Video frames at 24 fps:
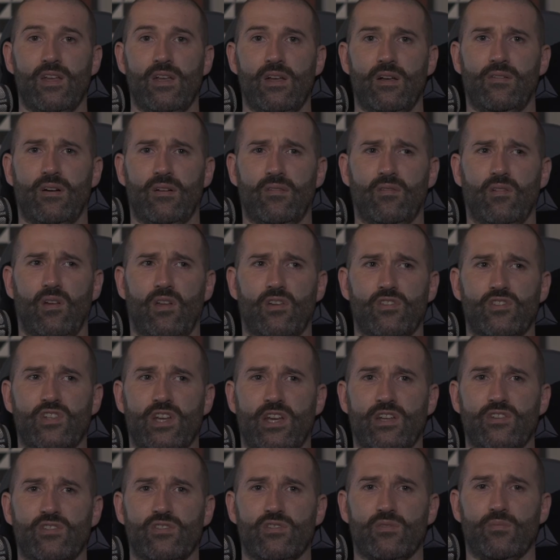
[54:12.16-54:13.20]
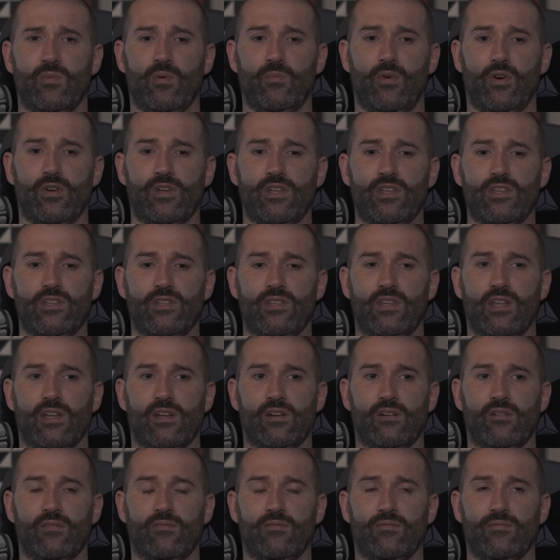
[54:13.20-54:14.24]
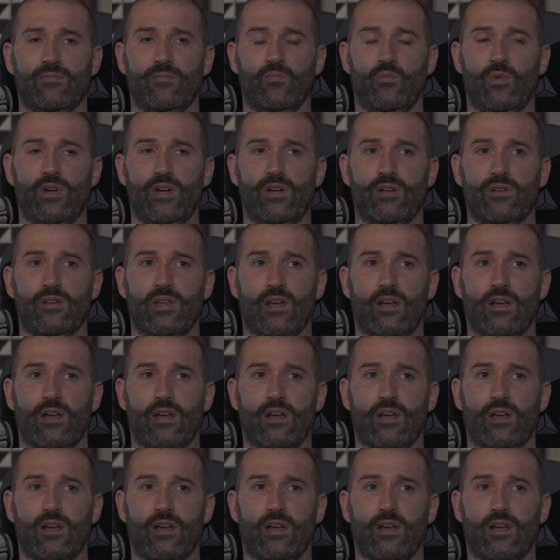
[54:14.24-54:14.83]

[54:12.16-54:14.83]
had a lot of changes to my body that are weird,